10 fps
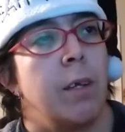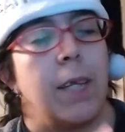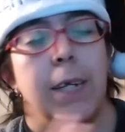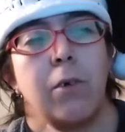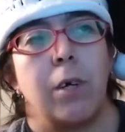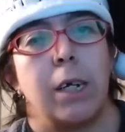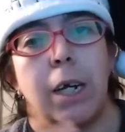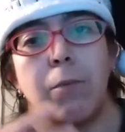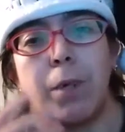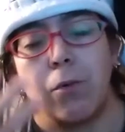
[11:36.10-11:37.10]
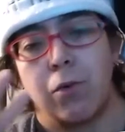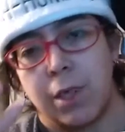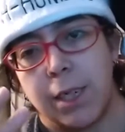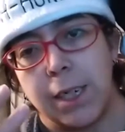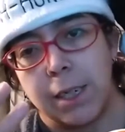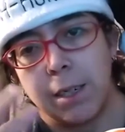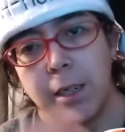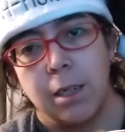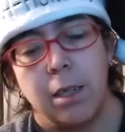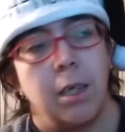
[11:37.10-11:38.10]
later on I read
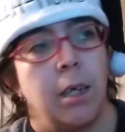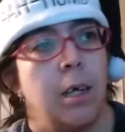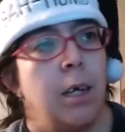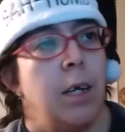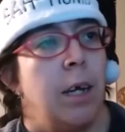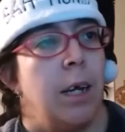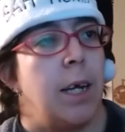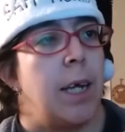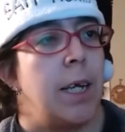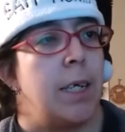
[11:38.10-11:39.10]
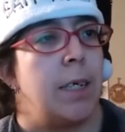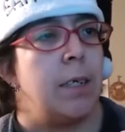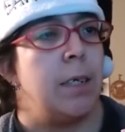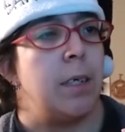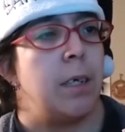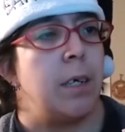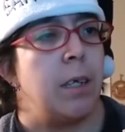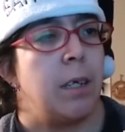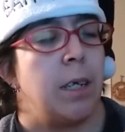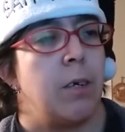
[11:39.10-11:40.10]
Christine. And
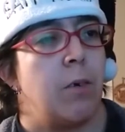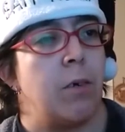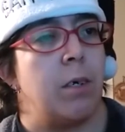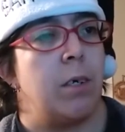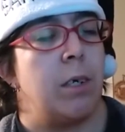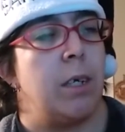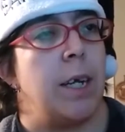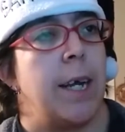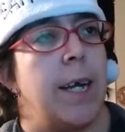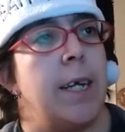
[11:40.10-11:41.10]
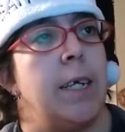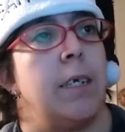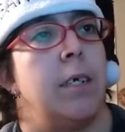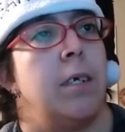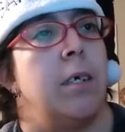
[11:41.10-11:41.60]
later on a